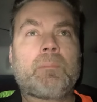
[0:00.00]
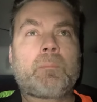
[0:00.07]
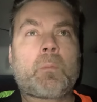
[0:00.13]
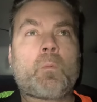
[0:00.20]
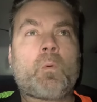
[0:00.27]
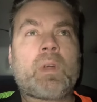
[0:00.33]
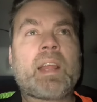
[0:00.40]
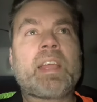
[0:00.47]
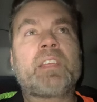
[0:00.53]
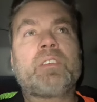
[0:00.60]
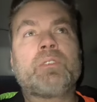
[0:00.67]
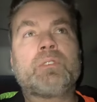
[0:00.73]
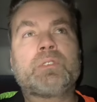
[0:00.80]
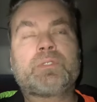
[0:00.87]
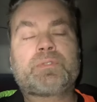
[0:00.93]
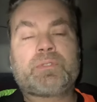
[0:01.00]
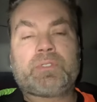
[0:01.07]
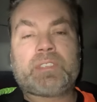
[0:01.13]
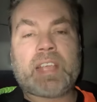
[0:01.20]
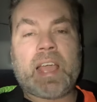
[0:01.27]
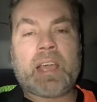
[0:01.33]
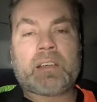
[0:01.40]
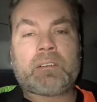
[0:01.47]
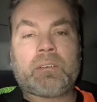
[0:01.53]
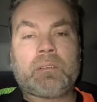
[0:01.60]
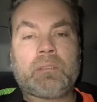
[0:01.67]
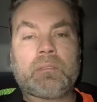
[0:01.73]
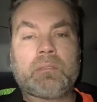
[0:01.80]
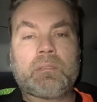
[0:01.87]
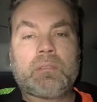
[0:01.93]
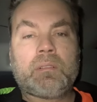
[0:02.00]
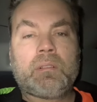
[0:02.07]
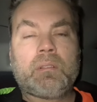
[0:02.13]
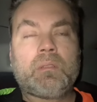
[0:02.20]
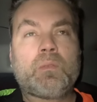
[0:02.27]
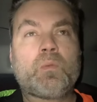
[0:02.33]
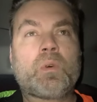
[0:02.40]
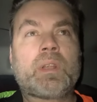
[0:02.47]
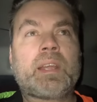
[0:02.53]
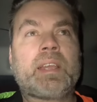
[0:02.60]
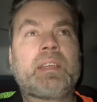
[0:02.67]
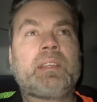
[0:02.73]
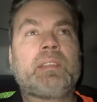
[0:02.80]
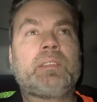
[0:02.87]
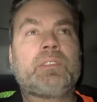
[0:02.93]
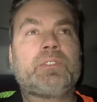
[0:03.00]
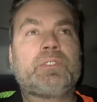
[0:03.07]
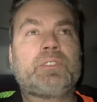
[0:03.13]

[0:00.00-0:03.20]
what I use for tackle, what I